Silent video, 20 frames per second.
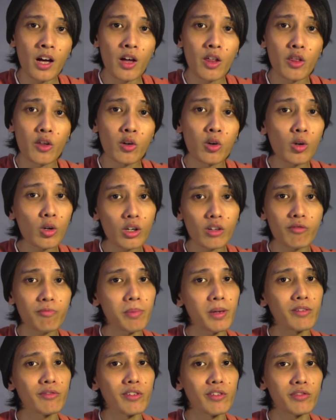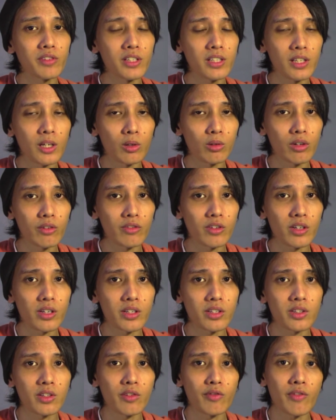The hook of PEN15, however,
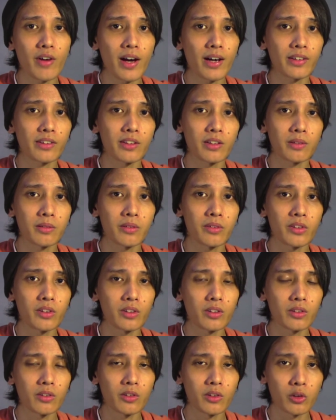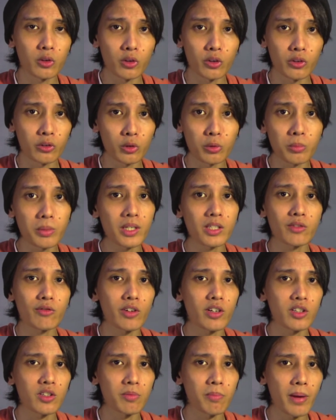is the fact that the two best
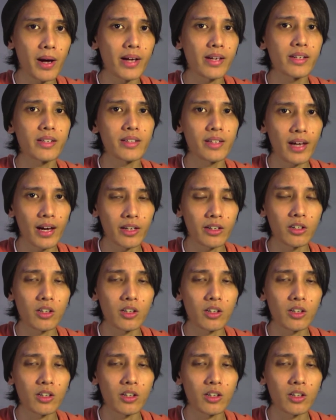friends, Maya and Anna,